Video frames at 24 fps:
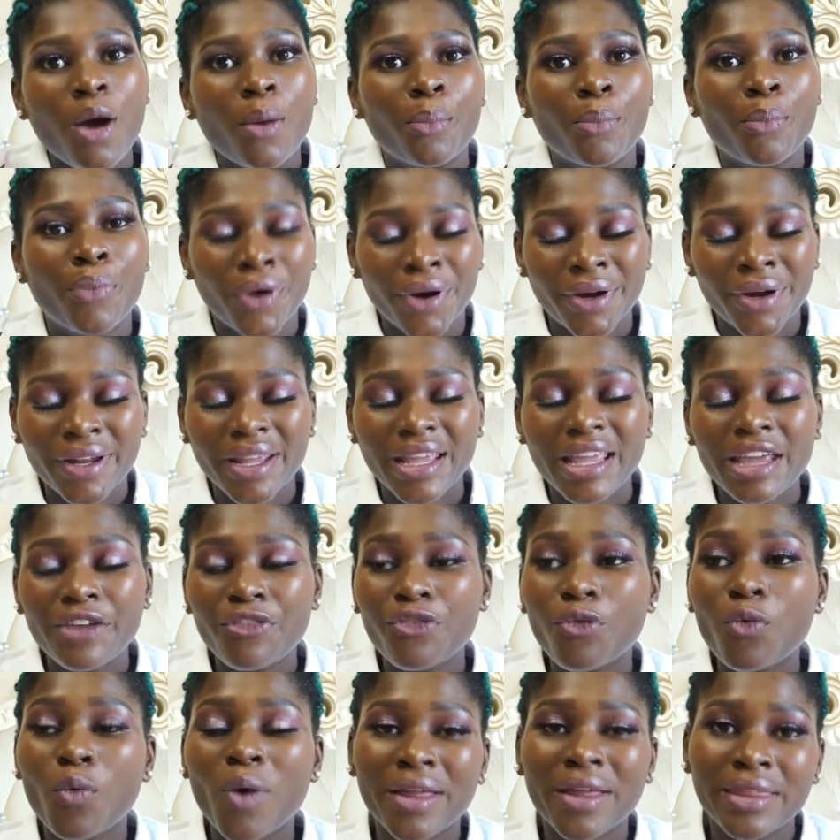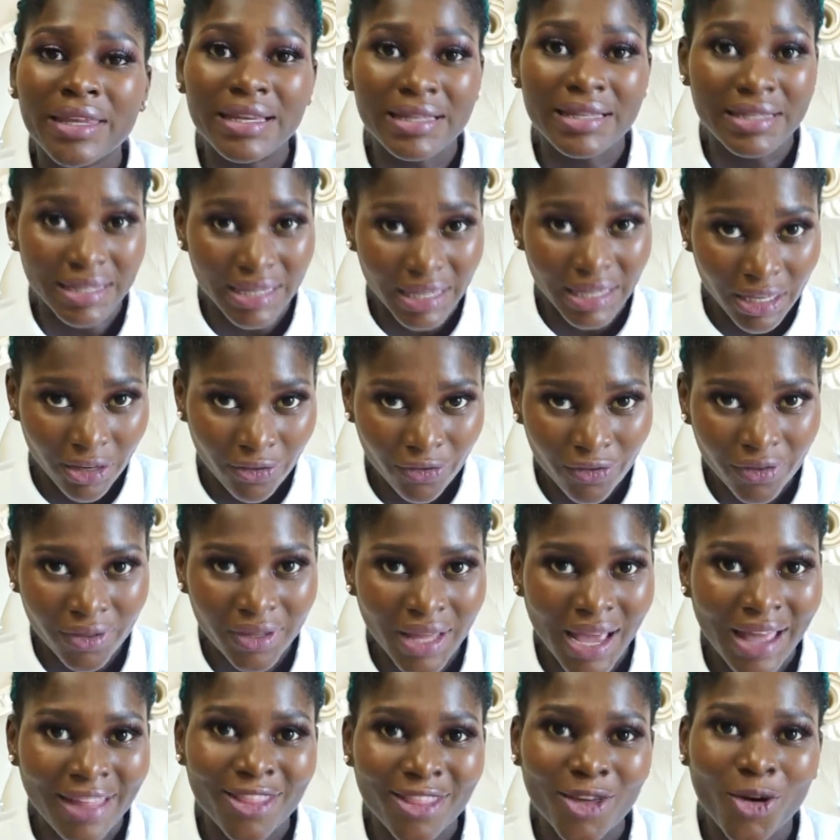But if one is even
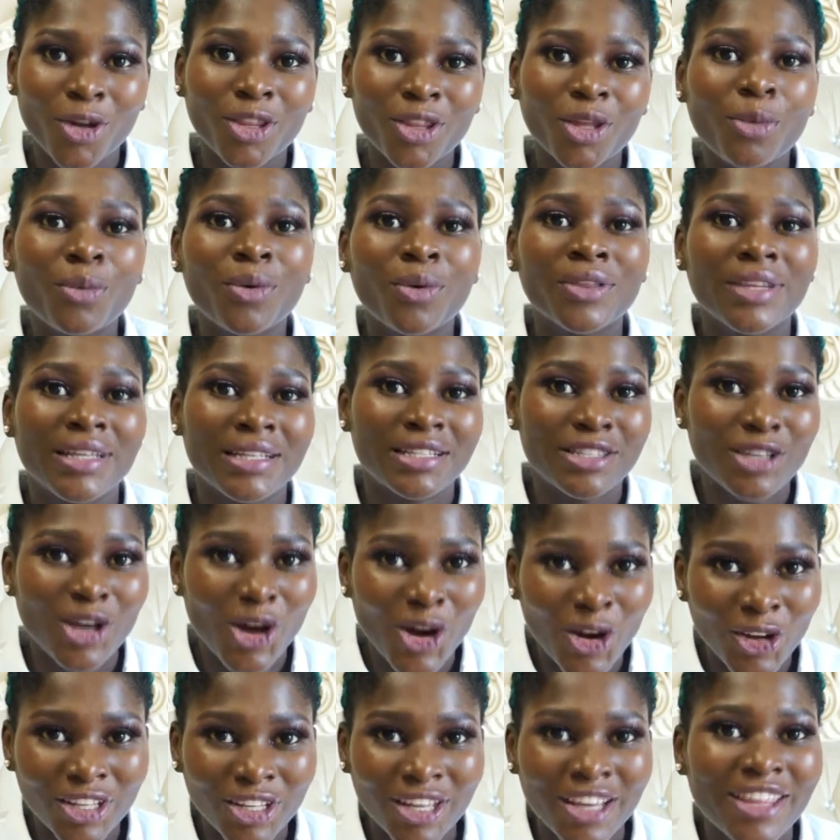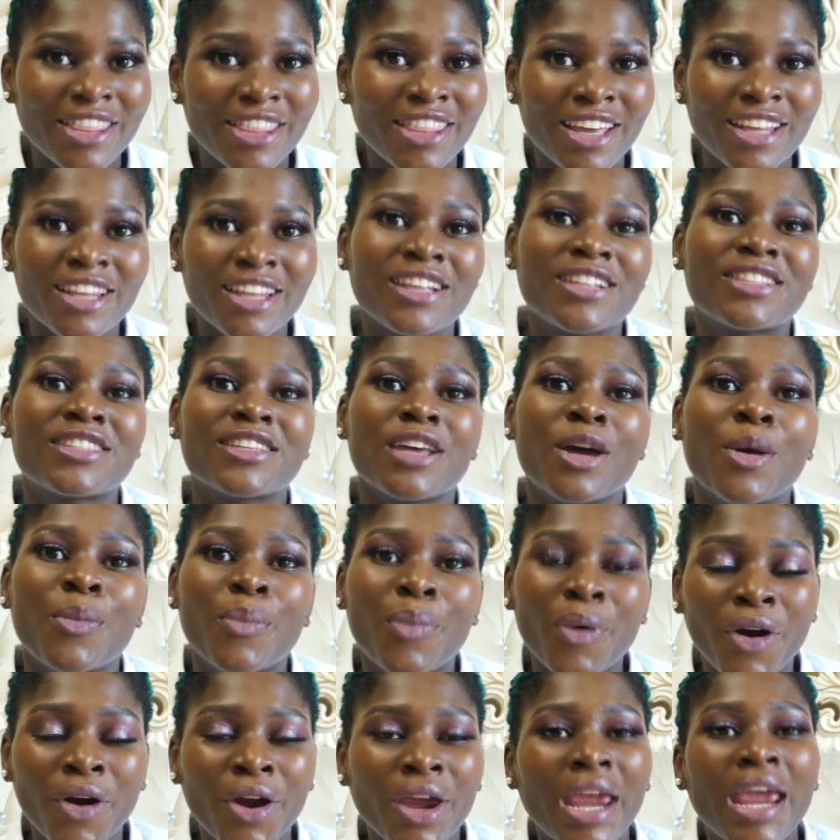and the other one is odd, then it's a
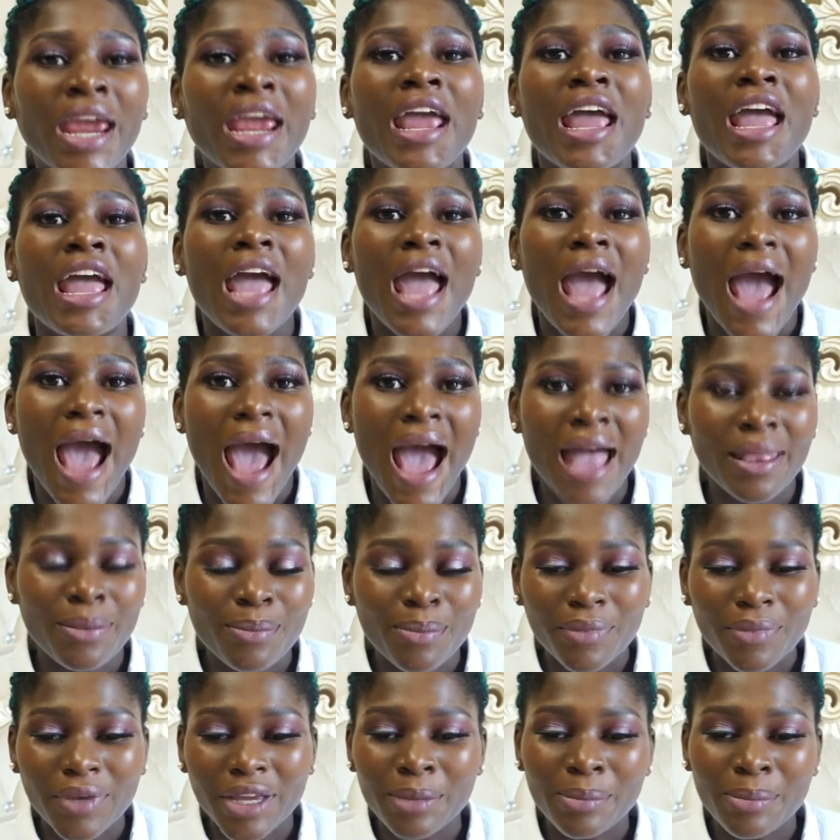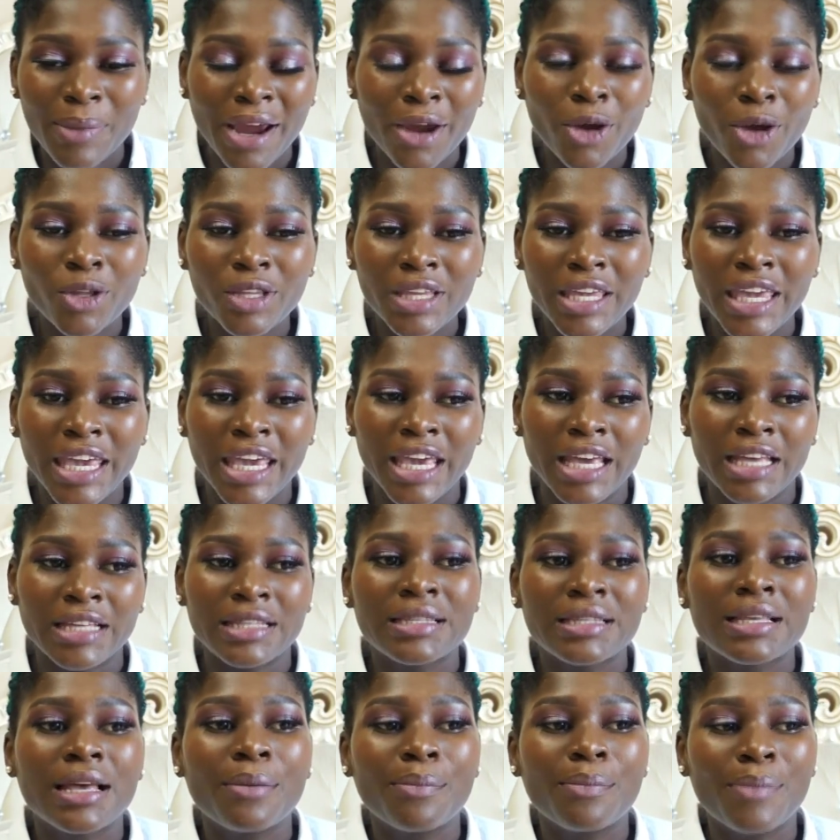boy. And in my own
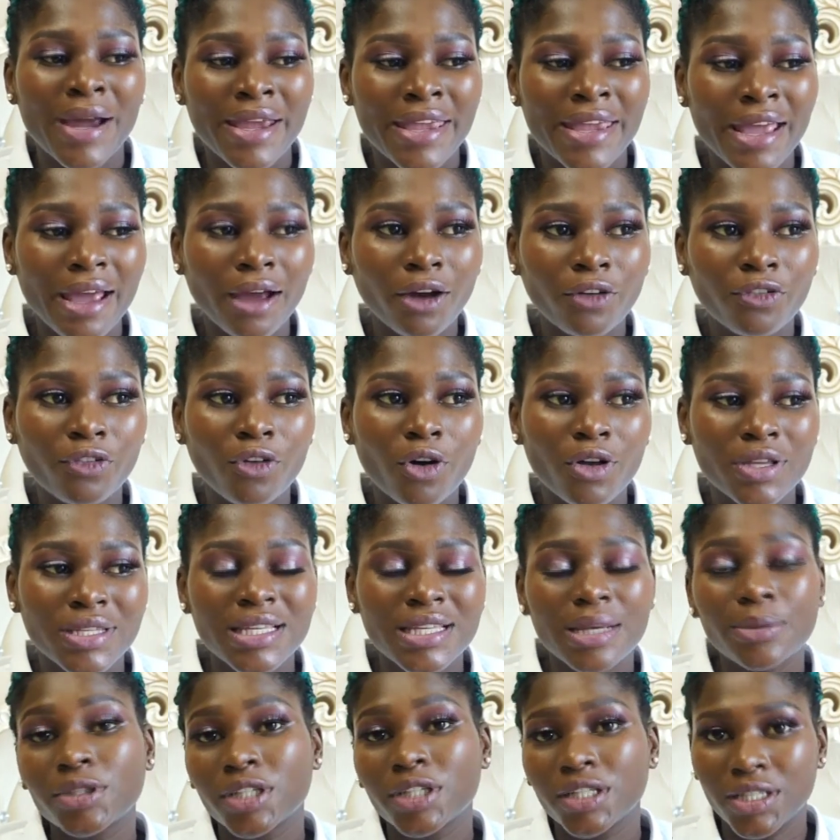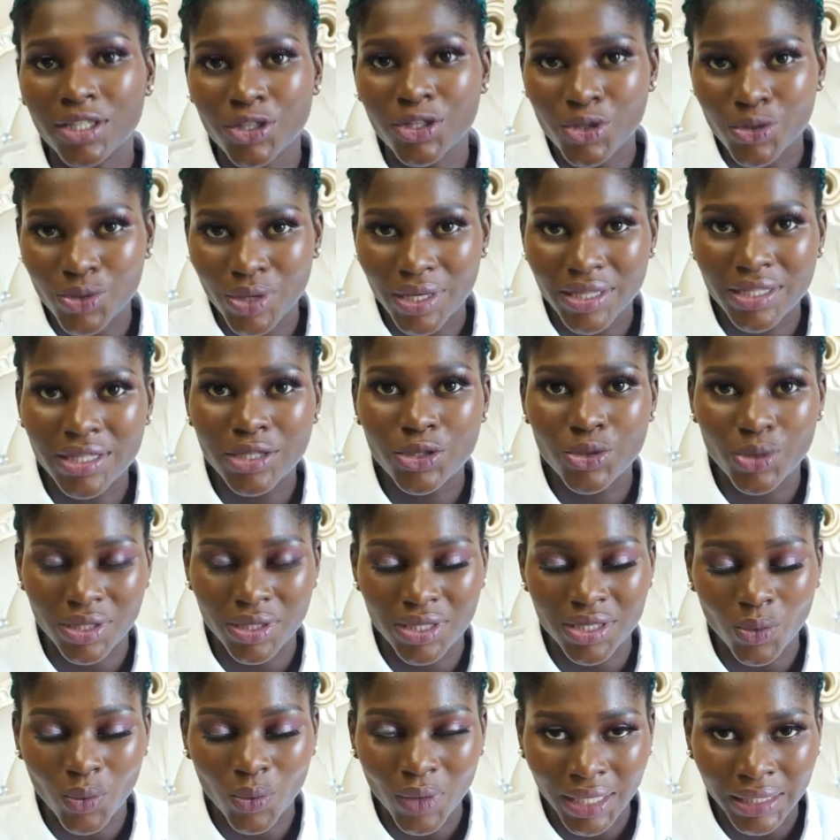case, my year of conception is
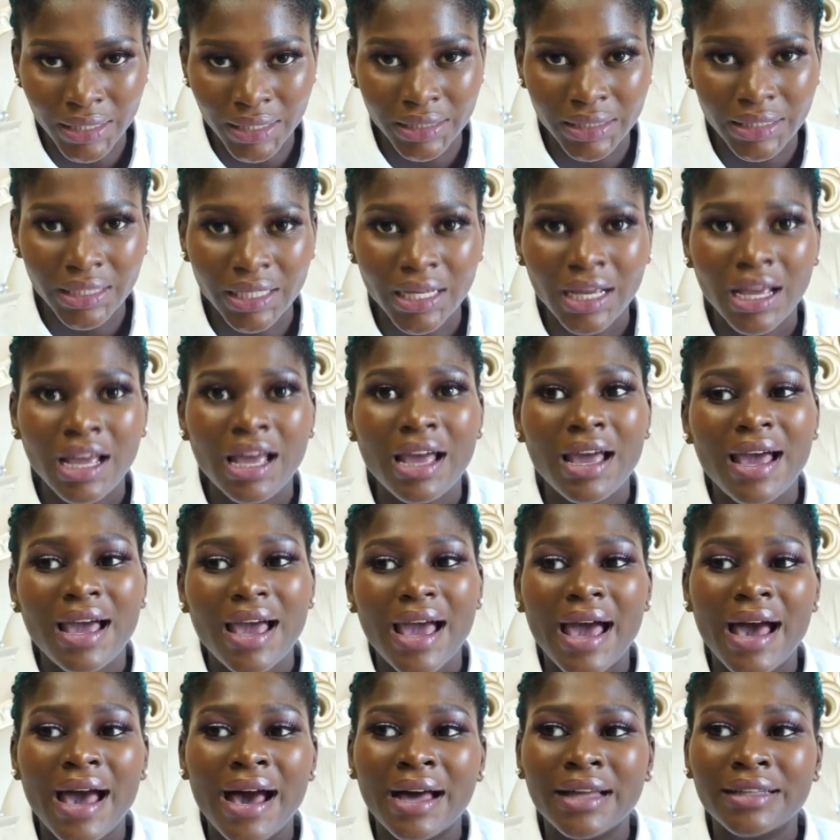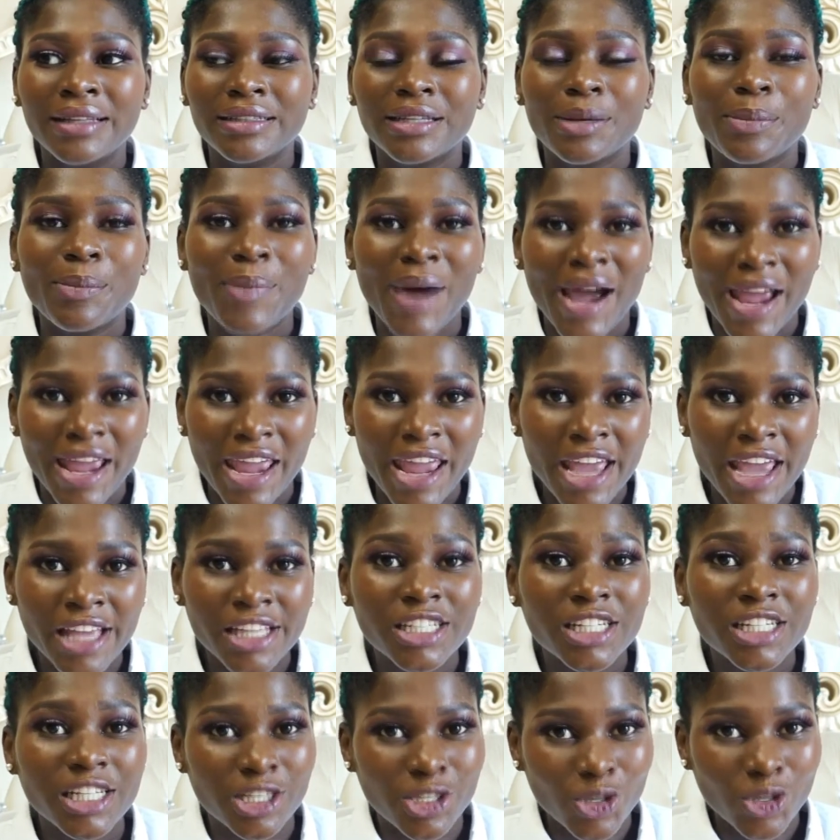2021 and my
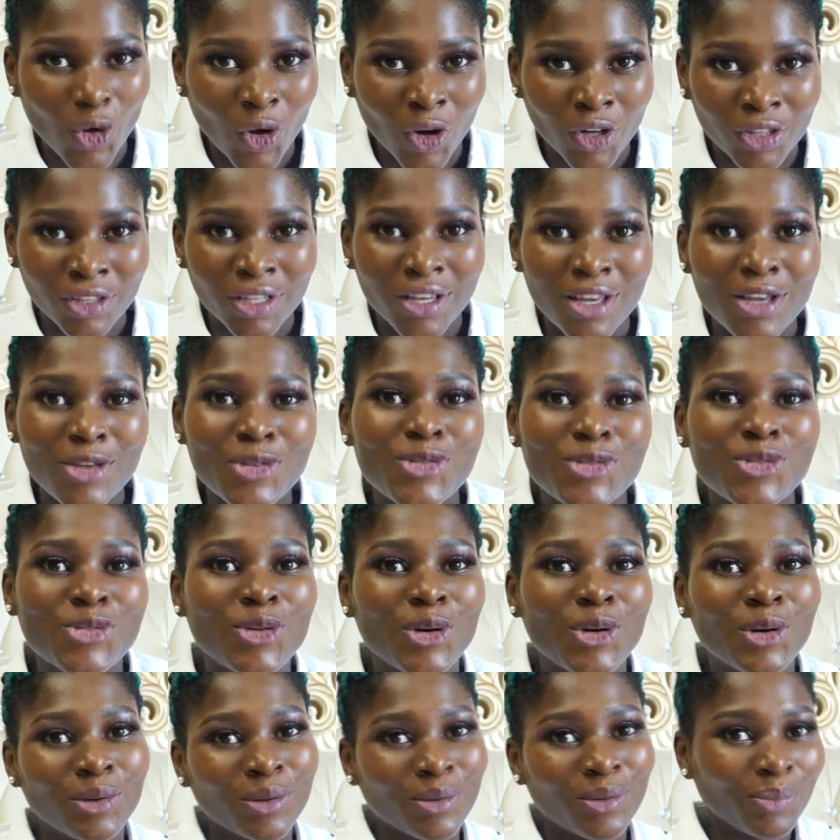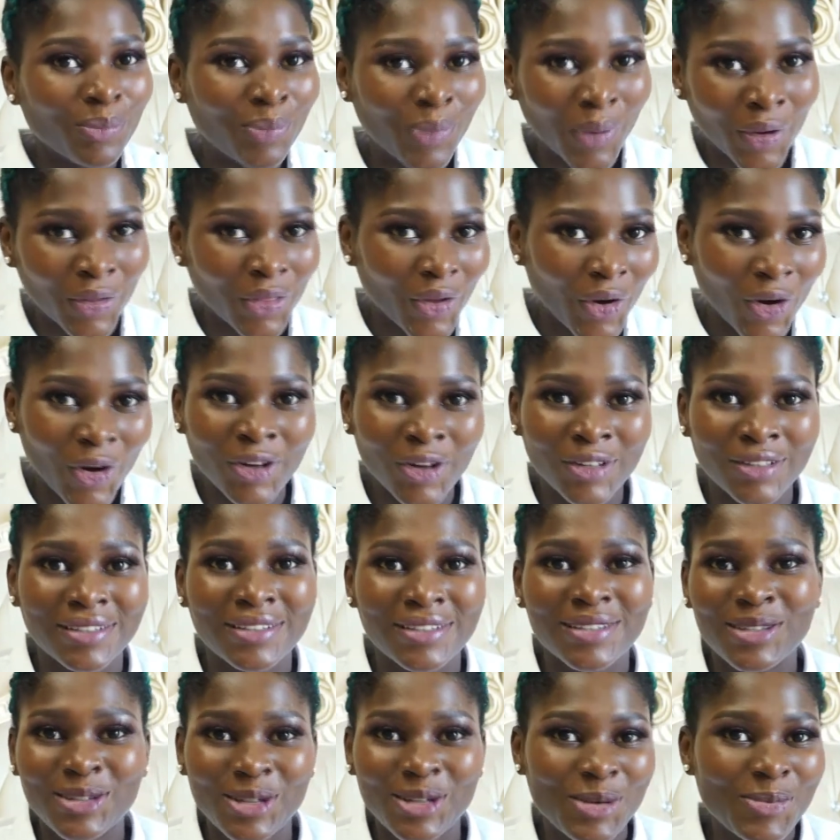age is odd, so both odd,
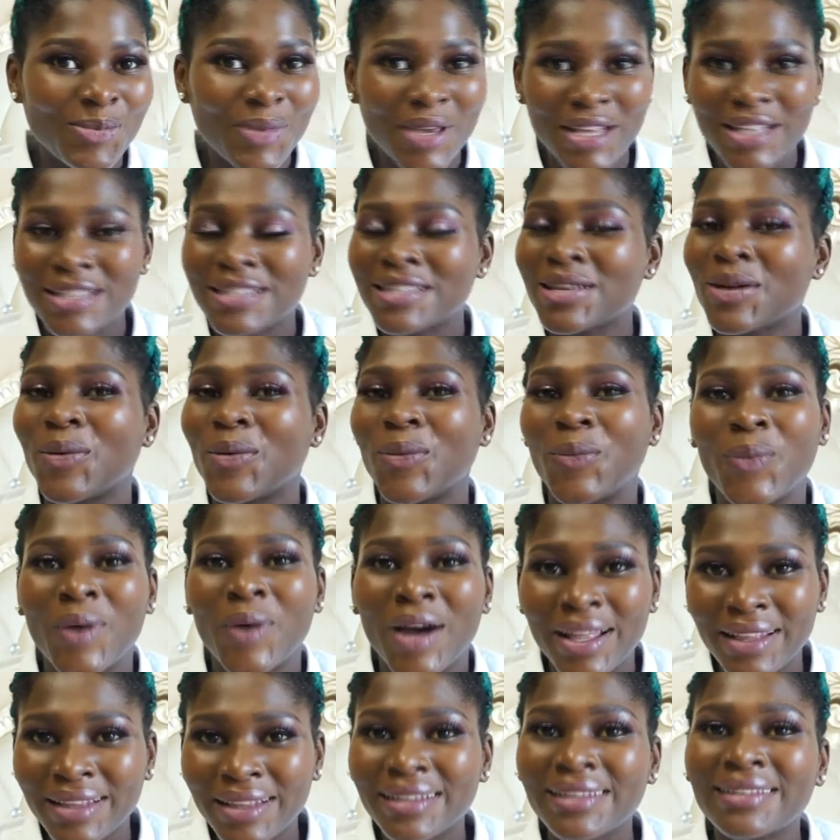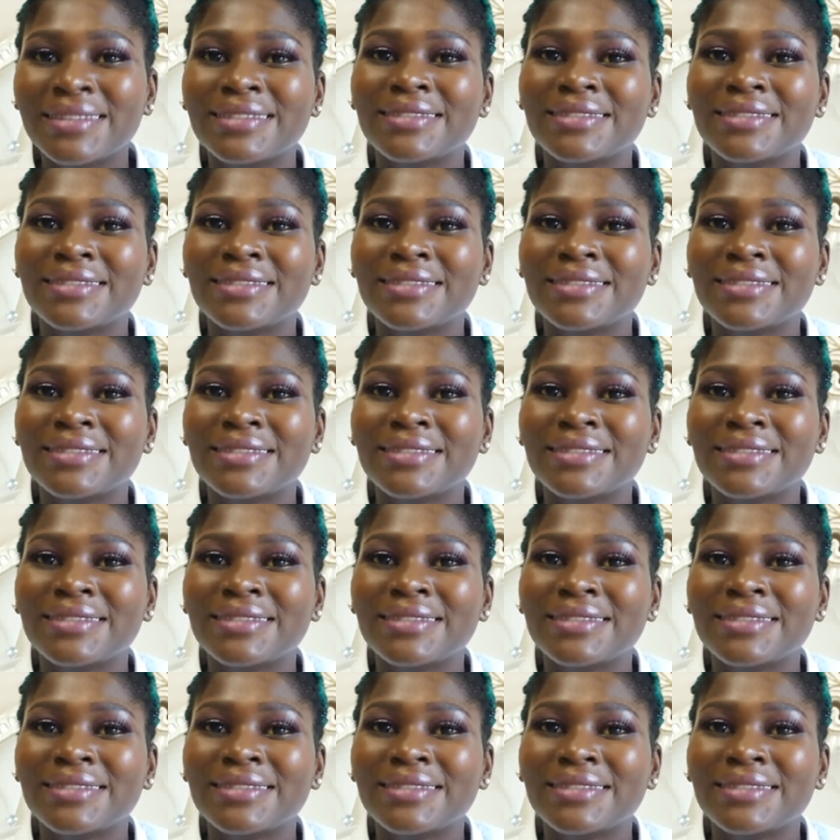so it means one,